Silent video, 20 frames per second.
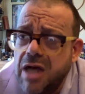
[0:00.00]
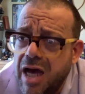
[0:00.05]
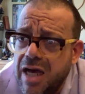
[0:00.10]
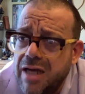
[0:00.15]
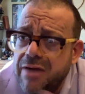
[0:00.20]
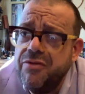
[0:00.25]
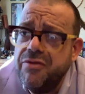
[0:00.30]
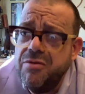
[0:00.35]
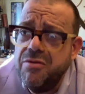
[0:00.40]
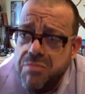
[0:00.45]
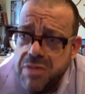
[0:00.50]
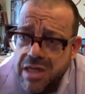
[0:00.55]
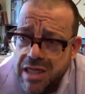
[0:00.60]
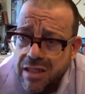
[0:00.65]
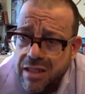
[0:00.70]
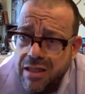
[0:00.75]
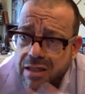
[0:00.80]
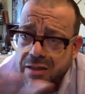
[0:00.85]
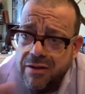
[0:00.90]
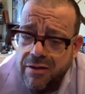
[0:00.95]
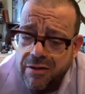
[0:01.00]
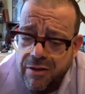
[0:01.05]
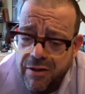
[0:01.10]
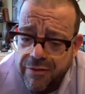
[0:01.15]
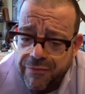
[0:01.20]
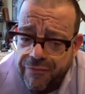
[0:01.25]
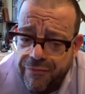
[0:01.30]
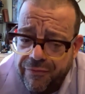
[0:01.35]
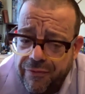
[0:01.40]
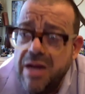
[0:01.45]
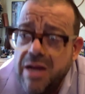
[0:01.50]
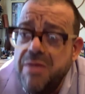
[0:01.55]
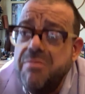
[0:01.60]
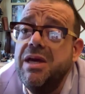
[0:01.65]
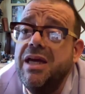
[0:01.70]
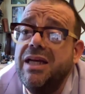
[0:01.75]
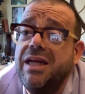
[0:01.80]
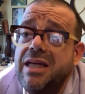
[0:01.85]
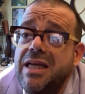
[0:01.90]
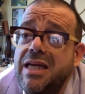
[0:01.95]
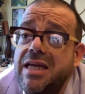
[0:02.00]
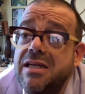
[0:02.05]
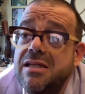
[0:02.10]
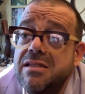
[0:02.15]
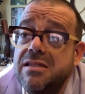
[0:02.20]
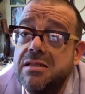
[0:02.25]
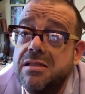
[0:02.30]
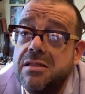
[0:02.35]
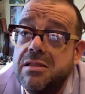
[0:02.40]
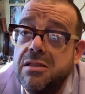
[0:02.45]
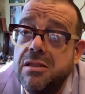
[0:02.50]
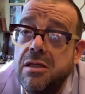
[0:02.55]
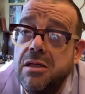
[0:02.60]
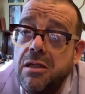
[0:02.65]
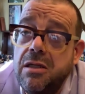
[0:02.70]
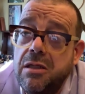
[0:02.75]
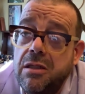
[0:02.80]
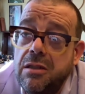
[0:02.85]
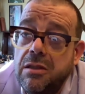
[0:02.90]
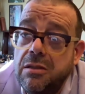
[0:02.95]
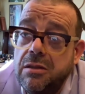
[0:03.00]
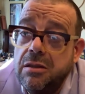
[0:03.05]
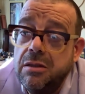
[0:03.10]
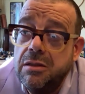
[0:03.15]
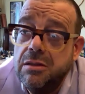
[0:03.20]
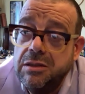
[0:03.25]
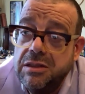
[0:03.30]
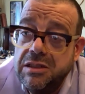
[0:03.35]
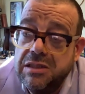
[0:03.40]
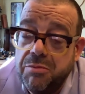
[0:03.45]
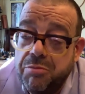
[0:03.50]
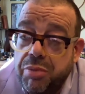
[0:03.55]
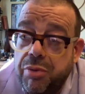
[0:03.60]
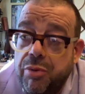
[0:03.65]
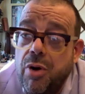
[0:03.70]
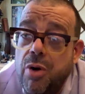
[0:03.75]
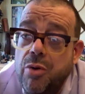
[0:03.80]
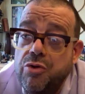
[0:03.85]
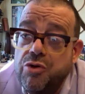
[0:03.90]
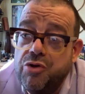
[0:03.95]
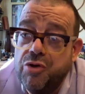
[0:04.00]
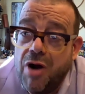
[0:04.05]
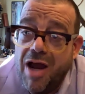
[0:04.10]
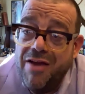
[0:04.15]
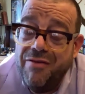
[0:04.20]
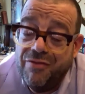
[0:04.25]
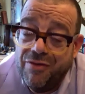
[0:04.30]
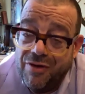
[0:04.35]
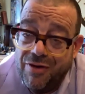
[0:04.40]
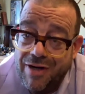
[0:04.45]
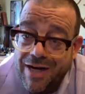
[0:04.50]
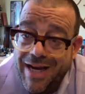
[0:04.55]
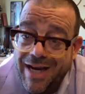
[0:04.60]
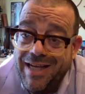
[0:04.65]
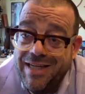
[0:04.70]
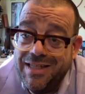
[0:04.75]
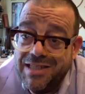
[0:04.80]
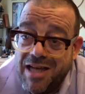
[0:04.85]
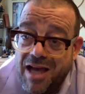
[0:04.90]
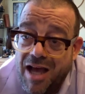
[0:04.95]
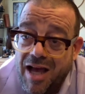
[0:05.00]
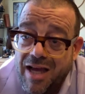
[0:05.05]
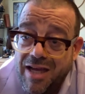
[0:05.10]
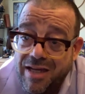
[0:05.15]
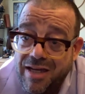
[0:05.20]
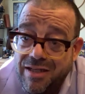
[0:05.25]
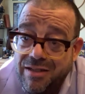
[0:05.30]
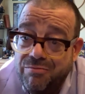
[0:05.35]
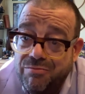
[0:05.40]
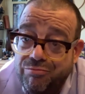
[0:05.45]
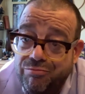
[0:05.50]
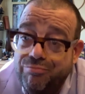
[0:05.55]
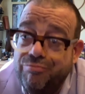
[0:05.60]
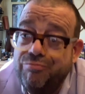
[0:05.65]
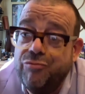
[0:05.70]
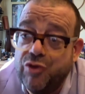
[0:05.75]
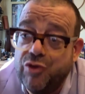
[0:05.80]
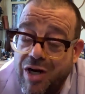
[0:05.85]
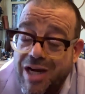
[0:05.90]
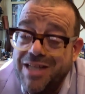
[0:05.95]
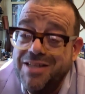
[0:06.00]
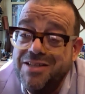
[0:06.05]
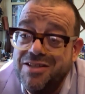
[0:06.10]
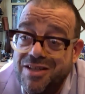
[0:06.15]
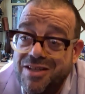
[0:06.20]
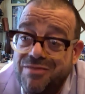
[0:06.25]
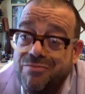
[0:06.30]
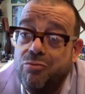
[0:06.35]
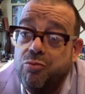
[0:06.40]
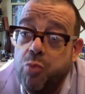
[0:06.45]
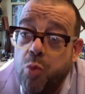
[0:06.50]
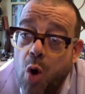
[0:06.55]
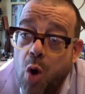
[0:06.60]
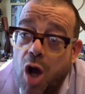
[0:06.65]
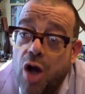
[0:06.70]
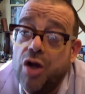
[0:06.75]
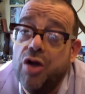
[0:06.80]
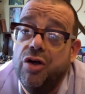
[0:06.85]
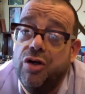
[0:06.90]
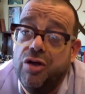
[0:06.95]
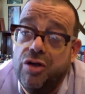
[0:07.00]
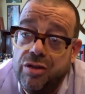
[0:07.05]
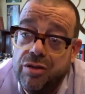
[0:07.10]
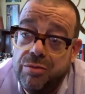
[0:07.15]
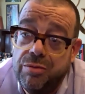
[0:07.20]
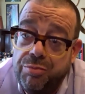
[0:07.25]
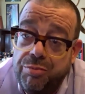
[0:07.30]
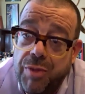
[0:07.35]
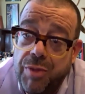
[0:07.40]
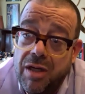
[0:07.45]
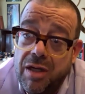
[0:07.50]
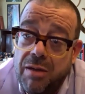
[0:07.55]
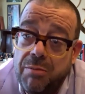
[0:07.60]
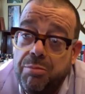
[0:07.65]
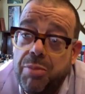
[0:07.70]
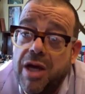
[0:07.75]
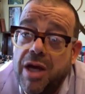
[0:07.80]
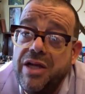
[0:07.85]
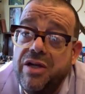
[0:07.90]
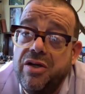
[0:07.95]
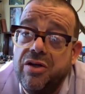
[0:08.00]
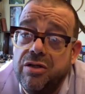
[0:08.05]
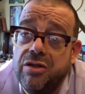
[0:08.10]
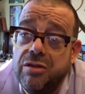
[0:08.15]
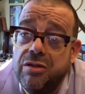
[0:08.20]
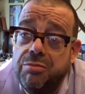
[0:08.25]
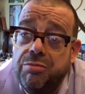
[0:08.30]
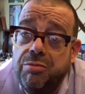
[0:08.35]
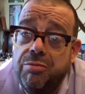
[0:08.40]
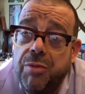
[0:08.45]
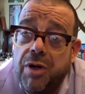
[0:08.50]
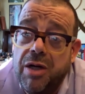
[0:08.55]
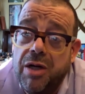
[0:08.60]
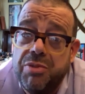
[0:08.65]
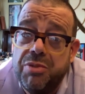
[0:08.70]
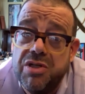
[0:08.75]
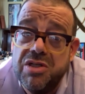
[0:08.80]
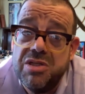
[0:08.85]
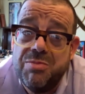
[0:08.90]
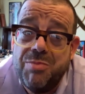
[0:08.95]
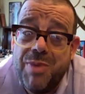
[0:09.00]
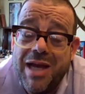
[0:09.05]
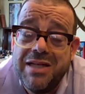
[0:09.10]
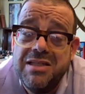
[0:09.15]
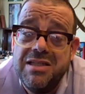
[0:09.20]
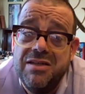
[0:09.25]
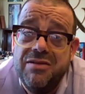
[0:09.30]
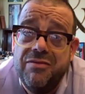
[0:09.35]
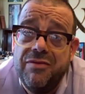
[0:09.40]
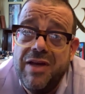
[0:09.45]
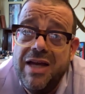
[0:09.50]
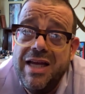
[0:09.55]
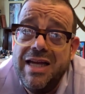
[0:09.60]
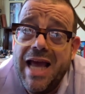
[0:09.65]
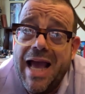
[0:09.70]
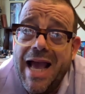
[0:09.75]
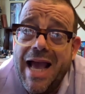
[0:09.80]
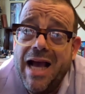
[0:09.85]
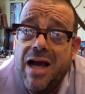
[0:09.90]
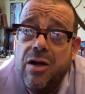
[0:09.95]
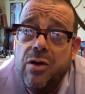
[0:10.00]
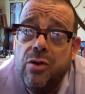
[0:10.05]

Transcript: lot of the media framing is a pro-driver, anti-transit walker, biker perspective, and